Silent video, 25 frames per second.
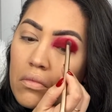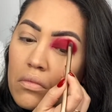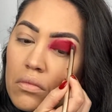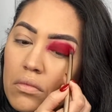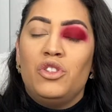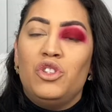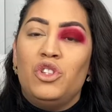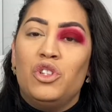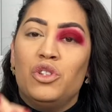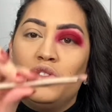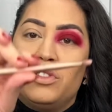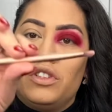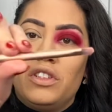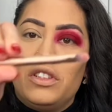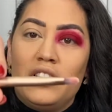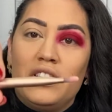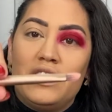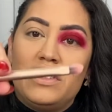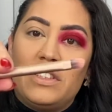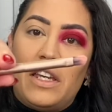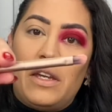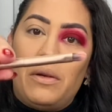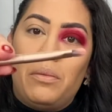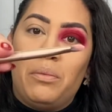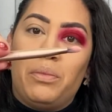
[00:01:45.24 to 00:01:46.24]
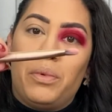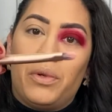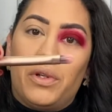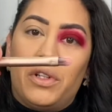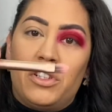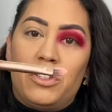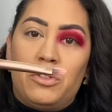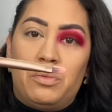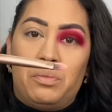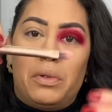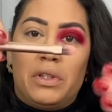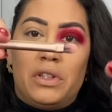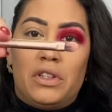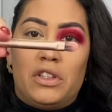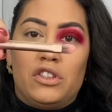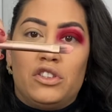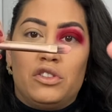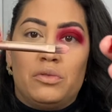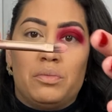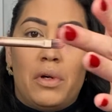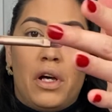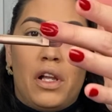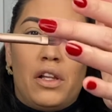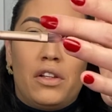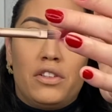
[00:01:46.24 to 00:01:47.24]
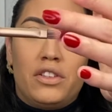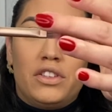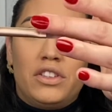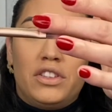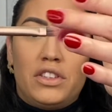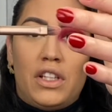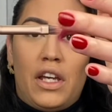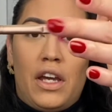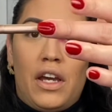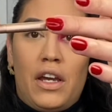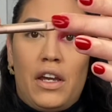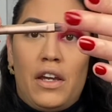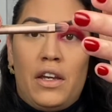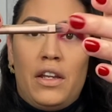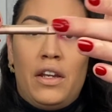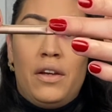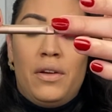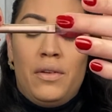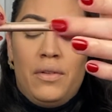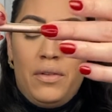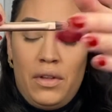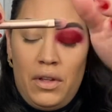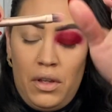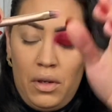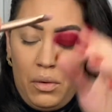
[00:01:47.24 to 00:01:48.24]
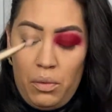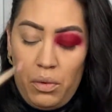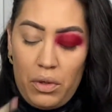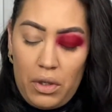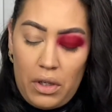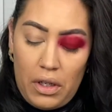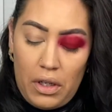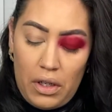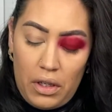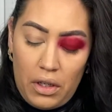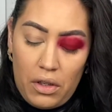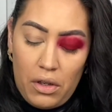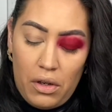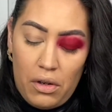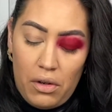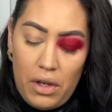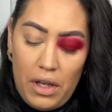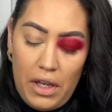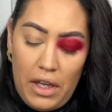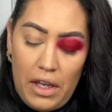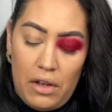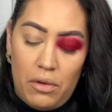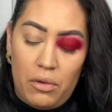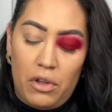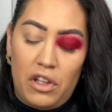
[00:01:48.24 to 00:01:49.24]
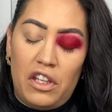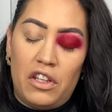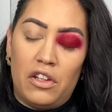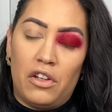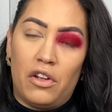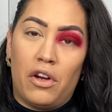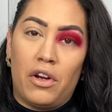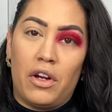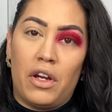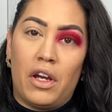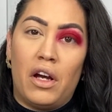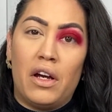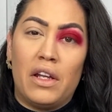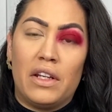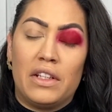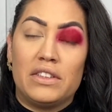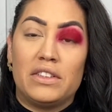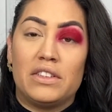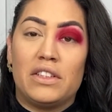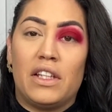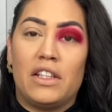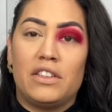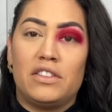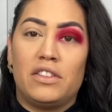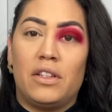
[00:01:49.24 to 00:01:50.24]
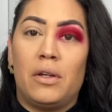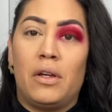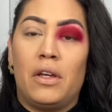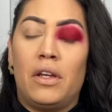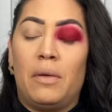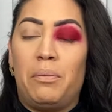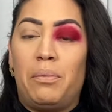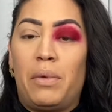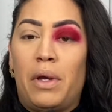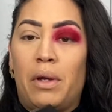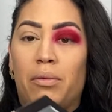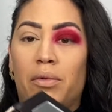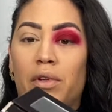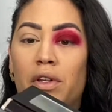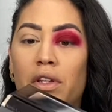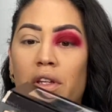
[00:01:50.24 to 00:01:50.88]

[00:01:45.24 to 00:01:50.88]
Using the same brush, but the smaller side, we're gonna go ahead in our Anastasia Beverly